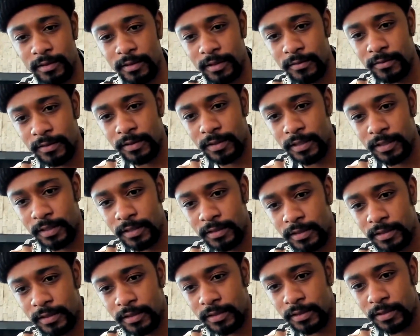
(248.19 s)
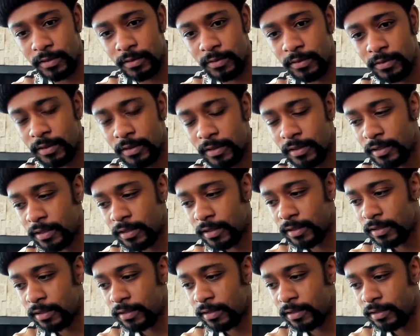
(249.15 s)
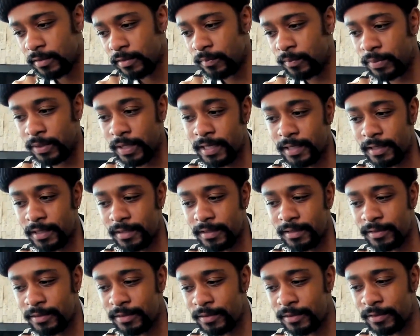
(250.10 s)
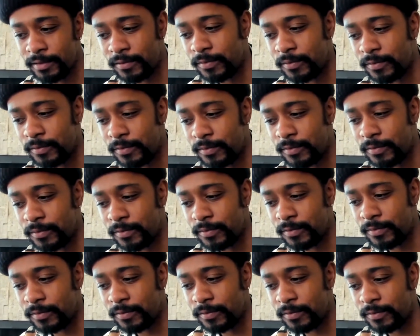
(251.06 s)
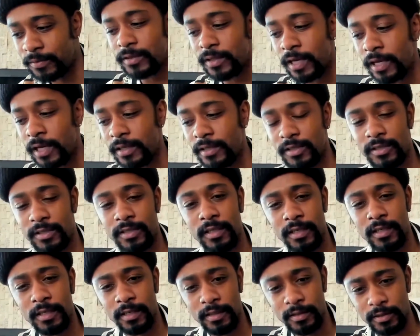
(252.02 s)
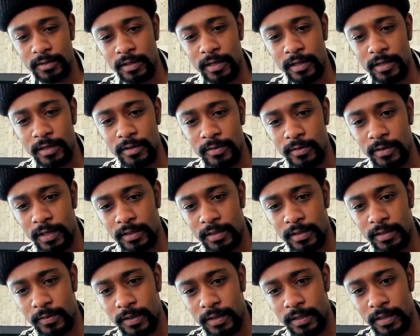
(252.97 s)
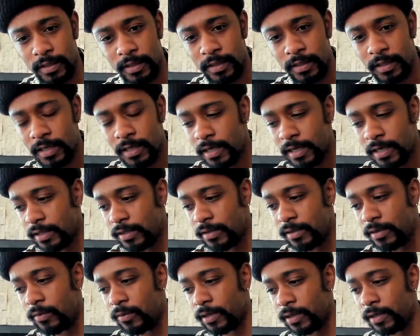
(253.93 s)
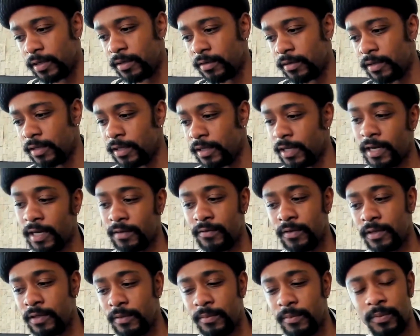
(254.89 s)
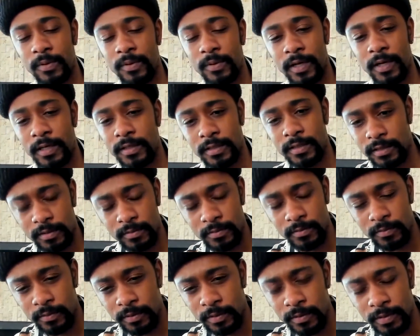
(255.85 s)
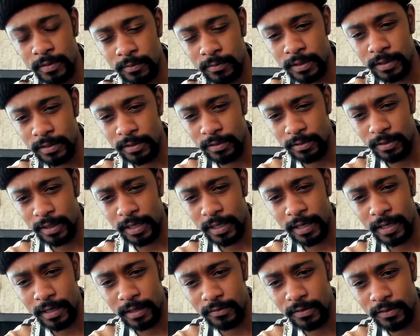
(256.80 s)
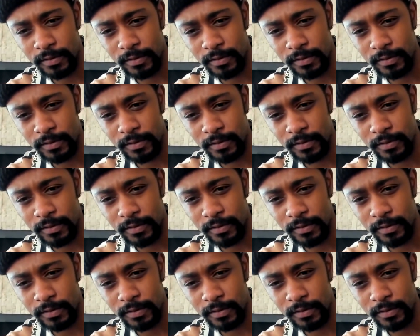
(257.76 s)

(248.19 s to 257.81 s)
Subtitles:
Everything's just so Black, and it just feels understood in a nuanced way that, working on a lot of other projects really don't have